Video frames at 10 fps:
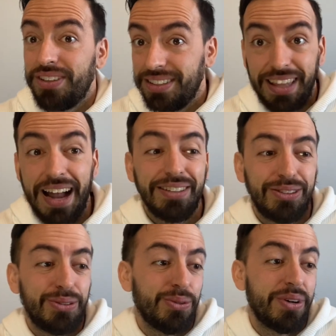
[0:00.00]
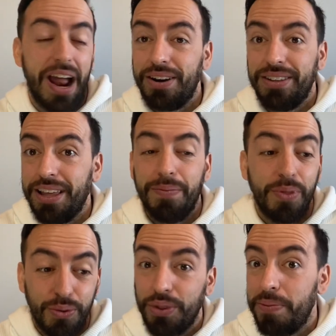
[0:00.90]
tanks to carry them
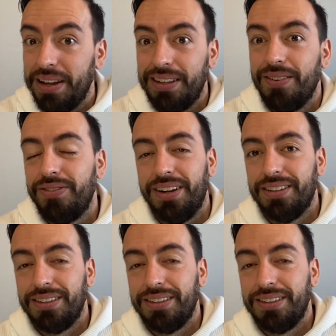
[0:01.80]
through the battlefield.